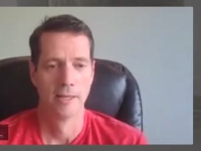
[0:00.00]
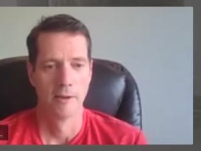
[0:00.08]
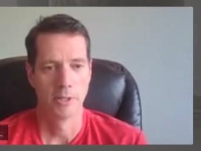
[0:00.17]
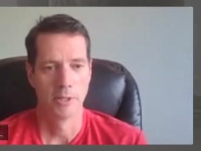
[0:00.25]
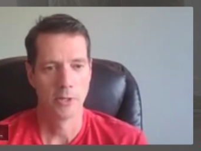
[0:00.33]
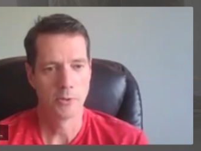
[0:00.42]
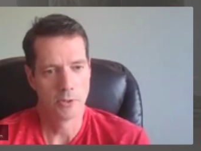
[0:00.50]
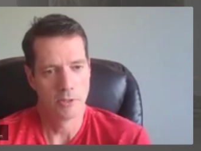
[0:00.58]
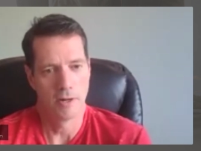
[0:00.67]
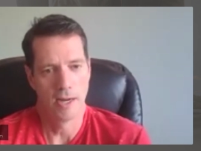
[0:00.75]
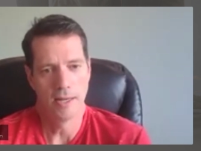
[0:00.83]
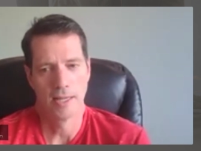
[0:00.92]
But those are
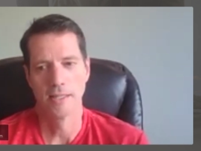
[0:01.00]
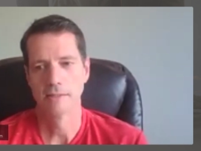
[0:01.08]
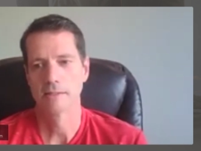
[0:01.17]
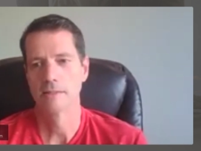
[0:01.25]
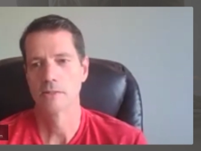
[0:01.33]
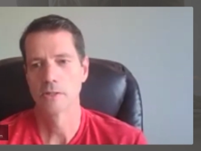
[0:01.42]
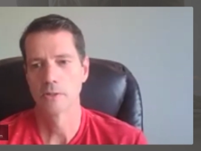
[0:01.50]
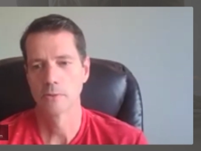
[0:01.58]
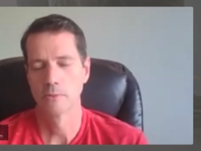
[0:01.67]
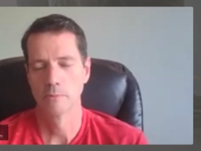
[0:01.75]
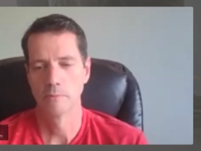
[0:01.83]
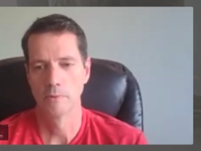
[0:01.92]
your highlights. And
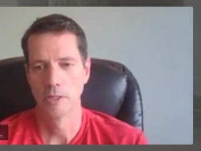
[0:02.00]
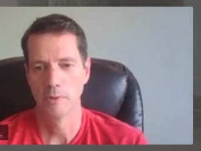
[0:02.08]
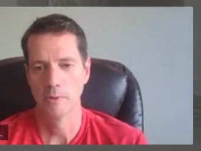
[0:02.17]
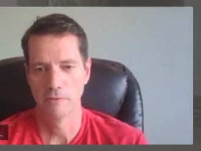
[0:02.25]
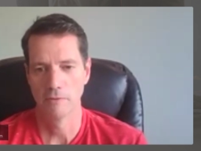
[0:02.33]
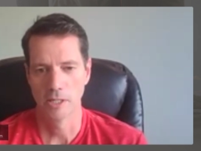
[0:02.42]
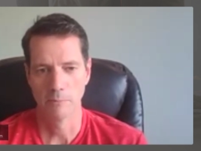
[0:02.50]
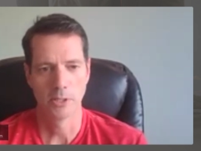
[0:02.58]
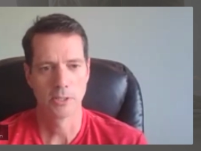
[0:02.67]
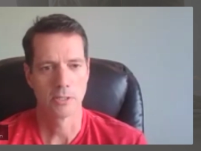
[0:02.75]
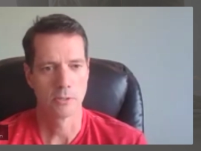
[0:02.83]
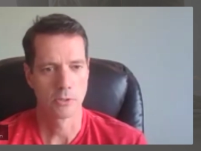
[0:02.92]
so, you know, we have
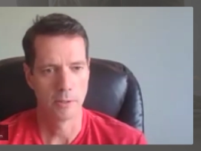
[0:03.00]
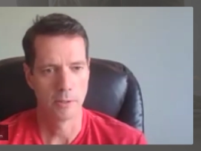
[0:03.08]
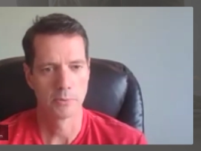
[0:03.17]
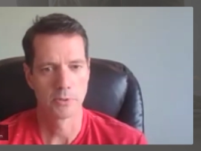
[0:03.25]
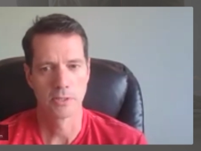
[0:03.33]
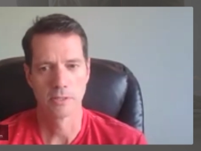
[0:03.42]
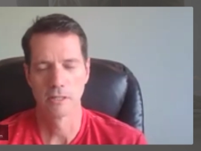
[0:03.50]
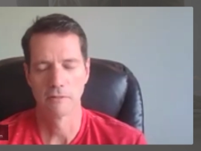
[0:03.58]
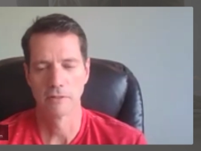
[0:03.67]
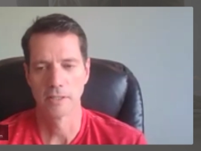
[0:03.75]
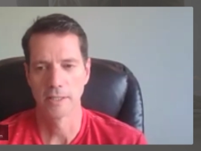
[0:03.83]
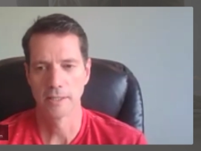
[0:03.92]
templates and scripts and stuff
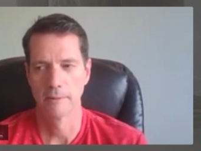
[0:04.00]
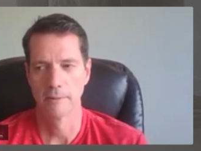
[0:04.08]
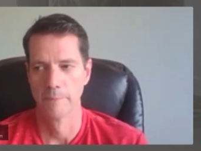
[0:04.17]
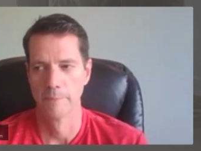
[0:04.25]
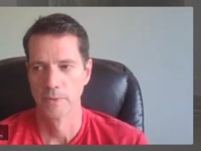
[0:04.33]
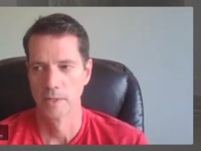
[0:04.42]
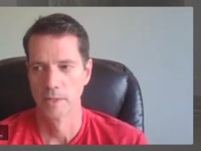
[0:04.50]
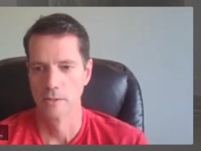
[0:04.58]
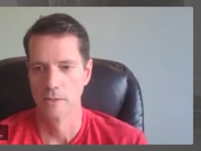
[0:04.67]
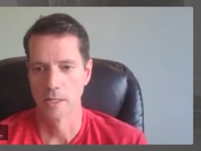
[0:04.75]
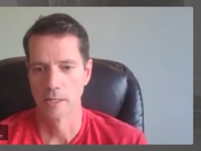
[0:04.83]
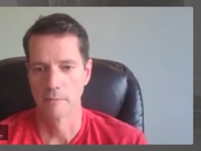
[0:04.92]
like that.
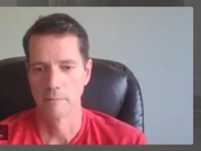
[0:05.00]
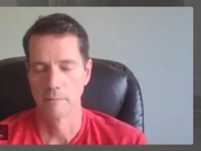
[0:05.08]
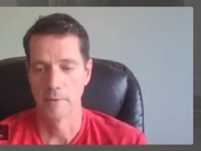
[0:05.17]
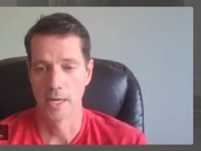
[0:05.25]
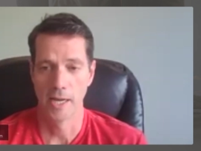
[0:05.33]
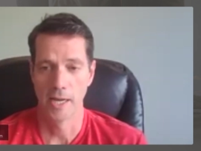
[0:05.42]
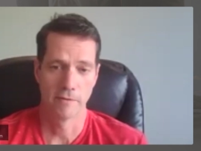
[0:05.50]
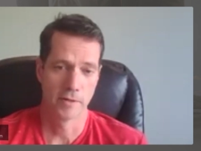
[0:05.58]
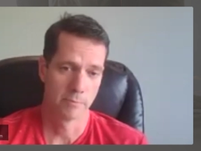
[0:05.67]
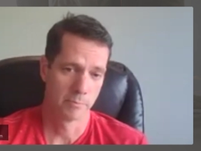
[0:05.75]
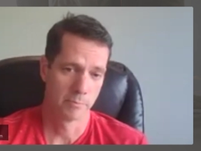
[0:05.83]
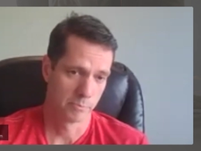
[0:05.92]
And, um, I have
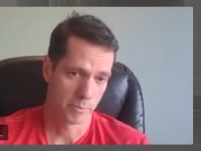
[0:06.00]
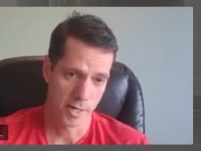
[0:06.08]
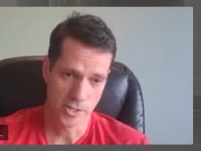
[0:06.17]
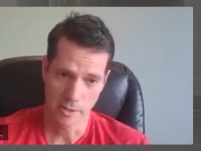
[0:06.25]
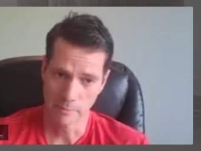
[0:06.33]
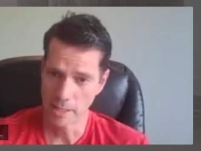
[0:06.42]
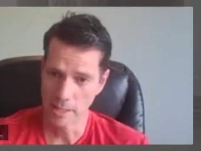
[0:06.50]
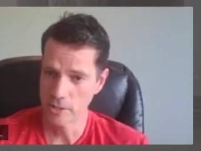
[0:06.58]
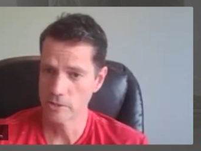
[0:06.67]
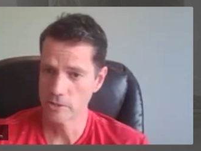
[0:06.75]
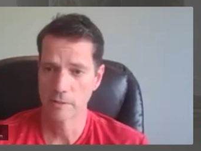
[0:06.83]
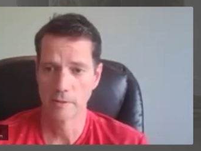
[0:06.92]
a project
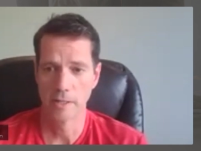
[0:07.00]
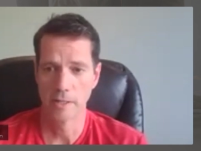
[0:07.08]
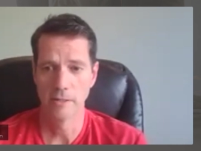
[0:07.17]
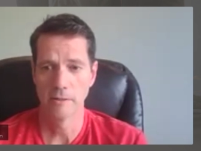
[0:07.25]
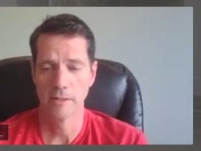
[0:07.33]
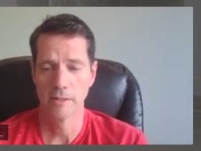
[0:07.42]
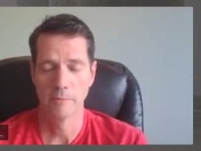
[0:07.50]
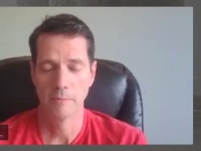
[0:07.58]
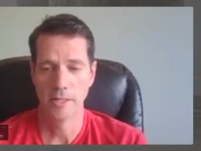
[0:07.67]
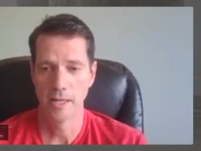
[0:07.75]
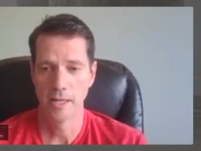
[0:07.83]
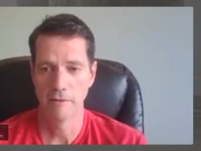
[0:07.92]
manager here, and then
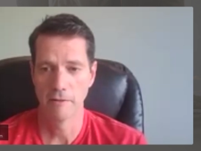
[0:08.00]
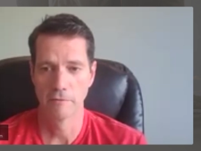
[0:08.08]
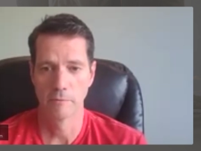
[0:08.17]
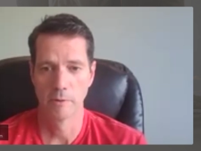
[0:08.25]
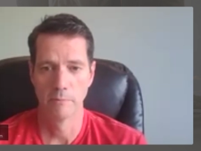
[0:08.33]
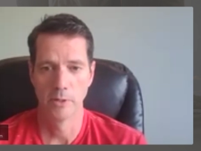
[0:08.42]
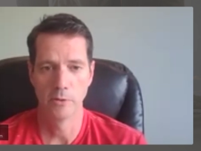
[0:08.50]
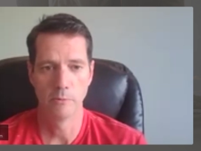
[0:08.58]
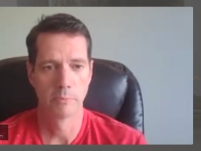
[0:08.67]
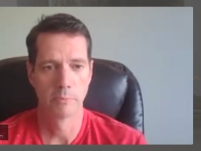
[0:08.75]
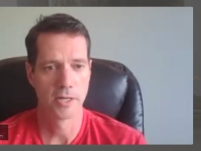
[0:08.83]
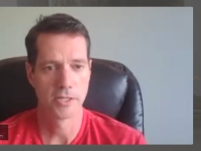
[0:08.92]
we have
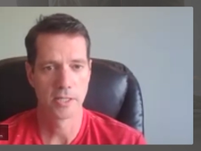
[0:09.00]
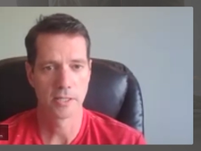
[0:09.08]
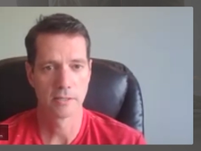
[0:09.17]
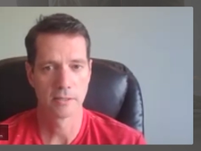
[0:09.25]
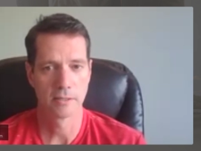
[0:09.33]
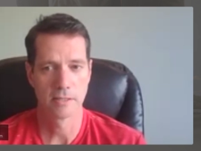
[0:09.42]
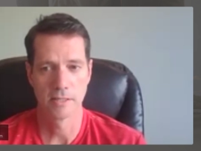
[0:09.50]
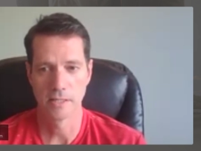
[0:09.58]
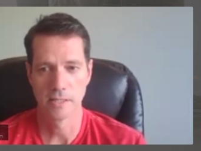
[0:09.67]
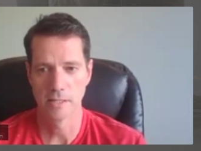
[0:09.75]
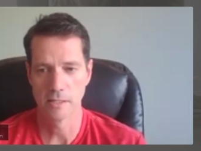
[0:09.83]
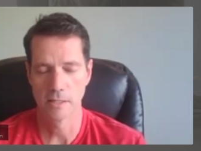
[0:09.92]
remote project
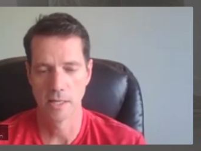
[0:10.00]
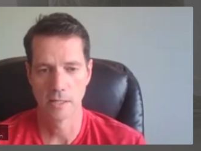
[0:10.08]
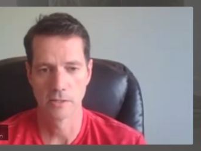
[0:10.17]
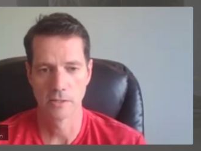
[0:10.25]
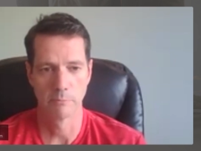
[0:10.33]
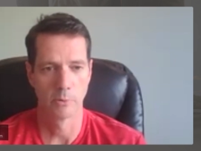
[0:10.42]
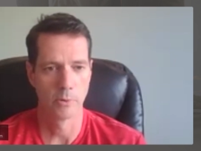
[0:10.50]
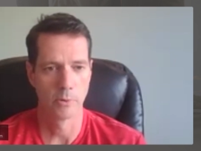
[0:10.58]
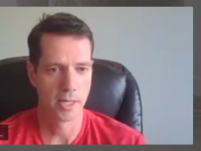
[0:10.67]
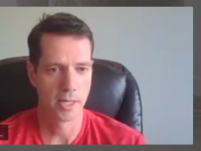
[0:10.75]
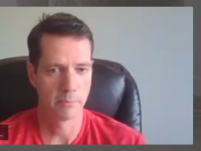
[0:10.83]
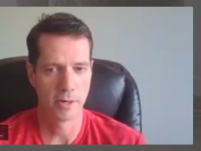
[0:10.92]
assistants that support
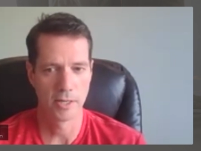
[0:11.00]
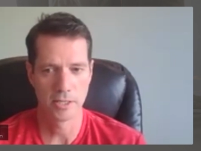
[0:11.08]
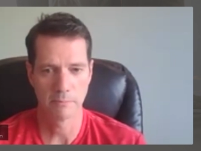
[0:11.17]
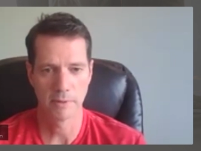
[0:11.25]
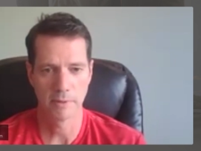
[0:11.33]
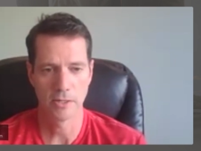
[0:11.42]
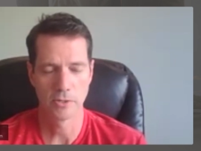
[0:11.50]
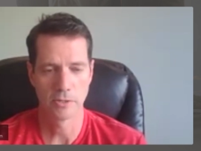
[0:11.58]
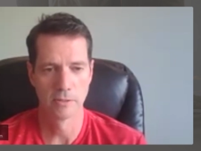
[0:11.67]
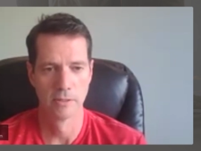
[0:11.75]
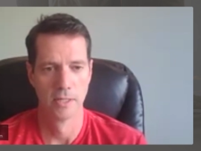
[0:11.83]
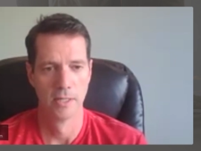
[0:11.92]
that project
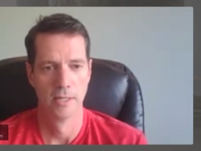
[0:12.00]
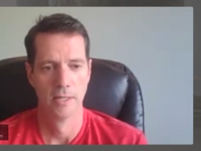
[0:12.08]
manager.